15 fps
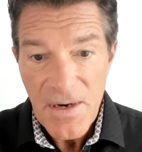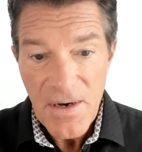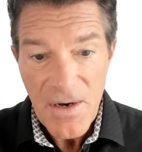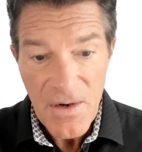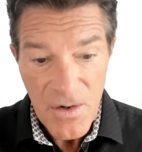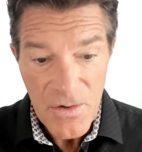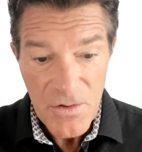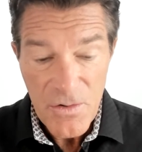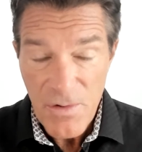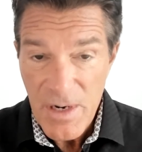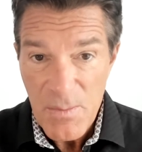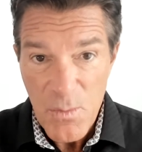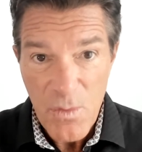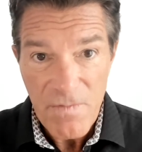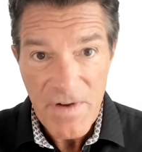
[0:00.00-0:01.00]
are going to
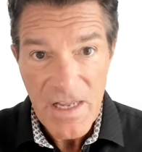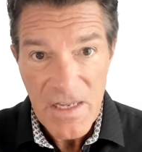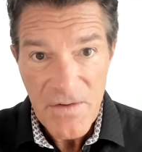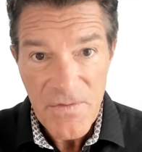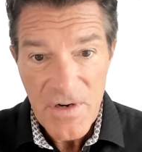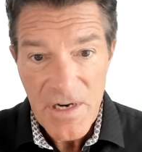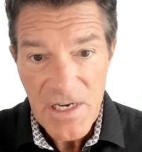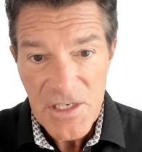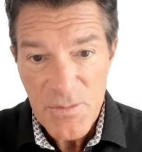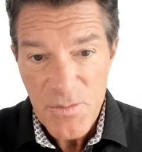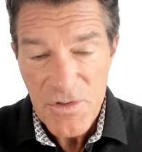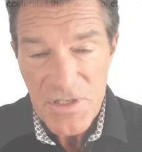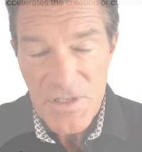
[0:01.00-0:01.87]
create more value for customers.